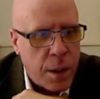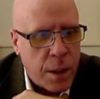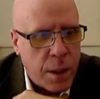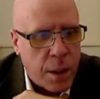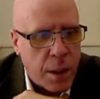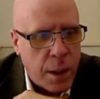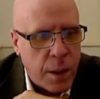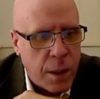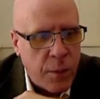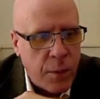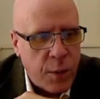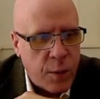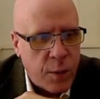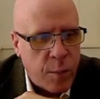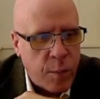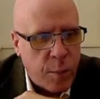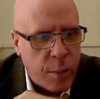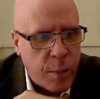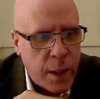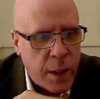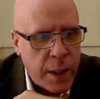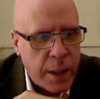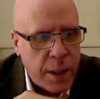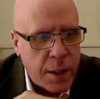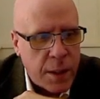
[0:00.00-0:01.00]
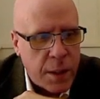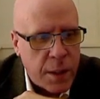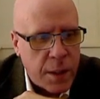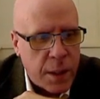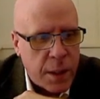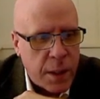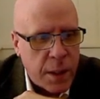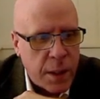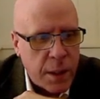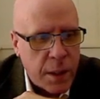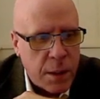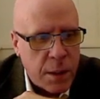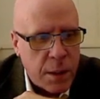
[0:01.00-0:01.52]
a f of minus
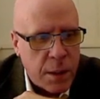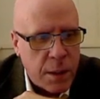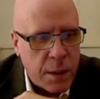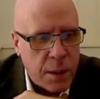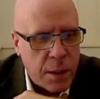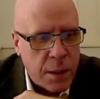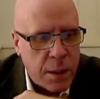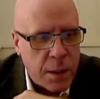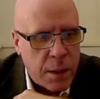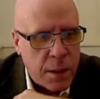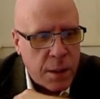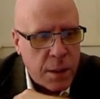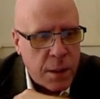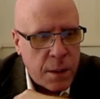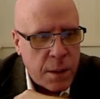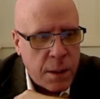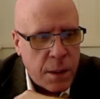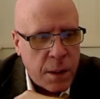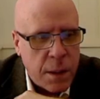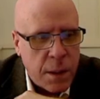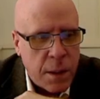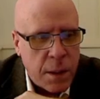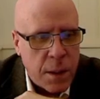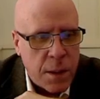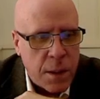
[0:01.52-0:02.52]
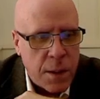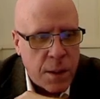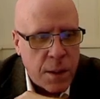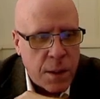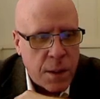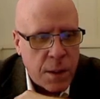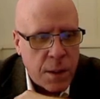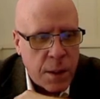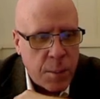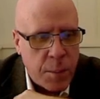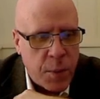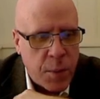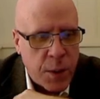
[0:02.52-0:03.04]
x is the
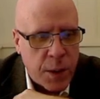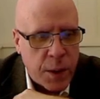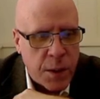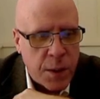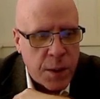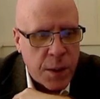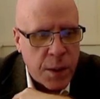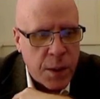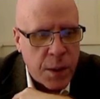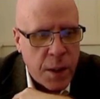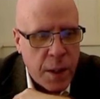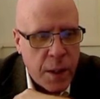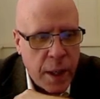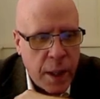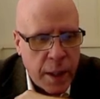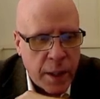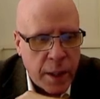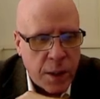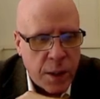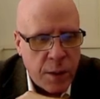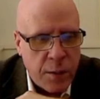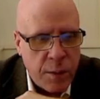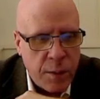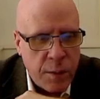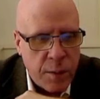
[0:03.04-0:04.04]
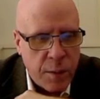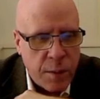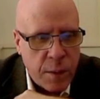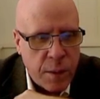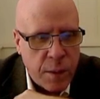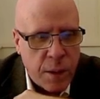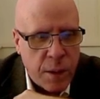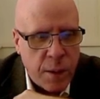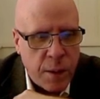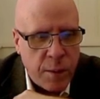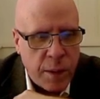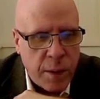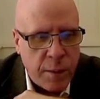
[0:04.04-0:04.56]
same thing as the negative
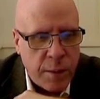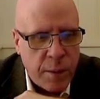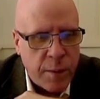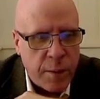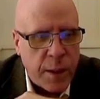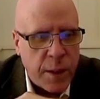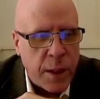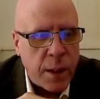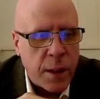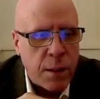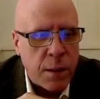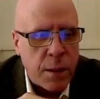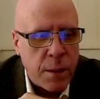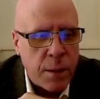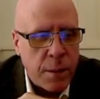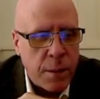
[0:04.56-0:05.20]
of f of x.